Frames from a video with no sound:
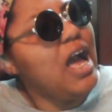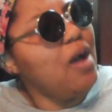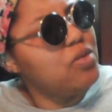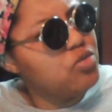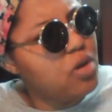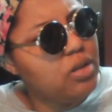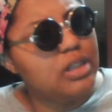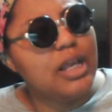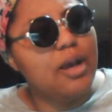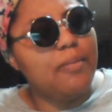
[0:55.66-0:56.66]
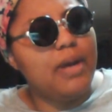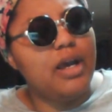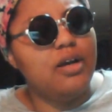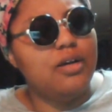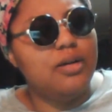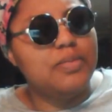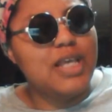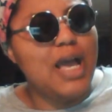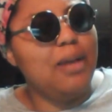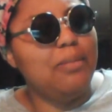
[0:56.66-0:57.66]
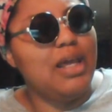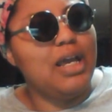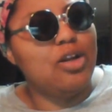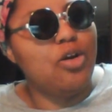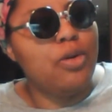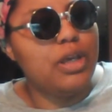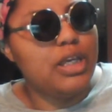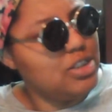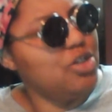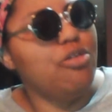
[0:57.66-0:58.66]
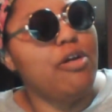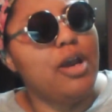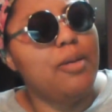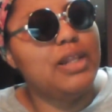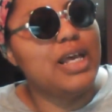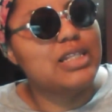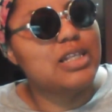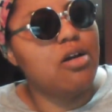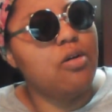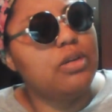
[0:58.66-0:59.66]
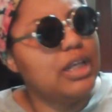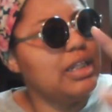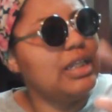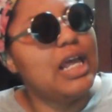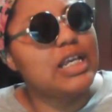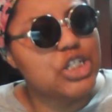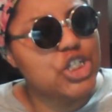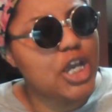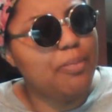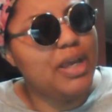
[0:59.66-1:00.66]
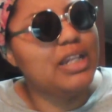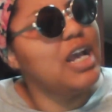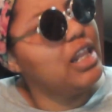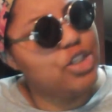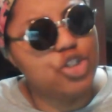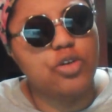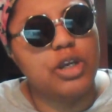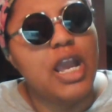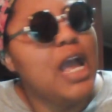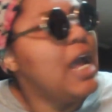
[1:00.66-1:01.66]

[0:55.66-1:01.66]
I was rolling down my um timeline on Instagram and I saw Nene likes to shop at Dollar Tree.